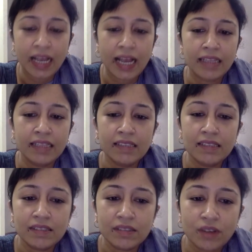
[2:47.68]
And
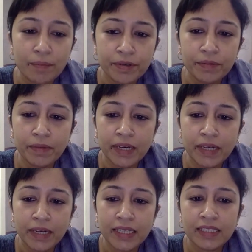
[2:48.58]
this
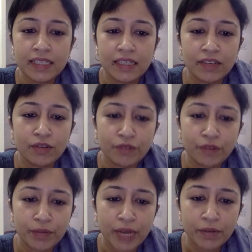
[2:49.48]
compromise,
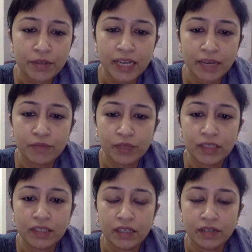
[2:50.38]
from time to time
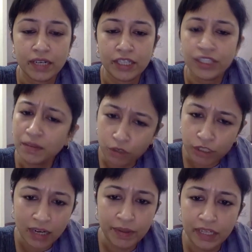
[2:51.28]
with religion, and
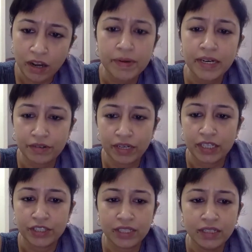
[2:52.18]
mostly with the dominant
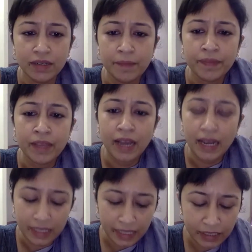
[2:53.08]
religion,
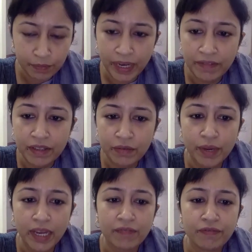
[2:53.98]
I think has paved the
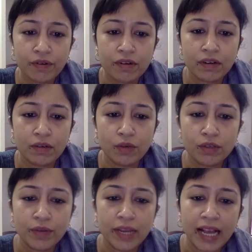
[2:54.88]
way for
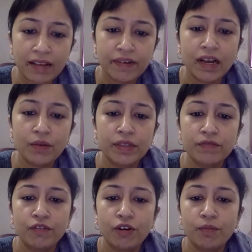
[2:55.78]
what we have now in the
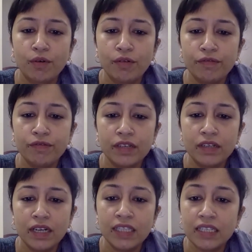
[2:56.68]
form of
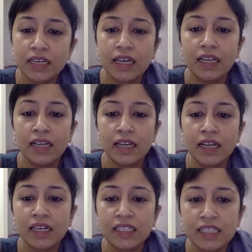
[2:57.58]
a culturally
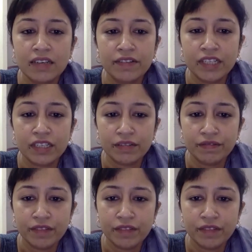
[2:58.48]
conservative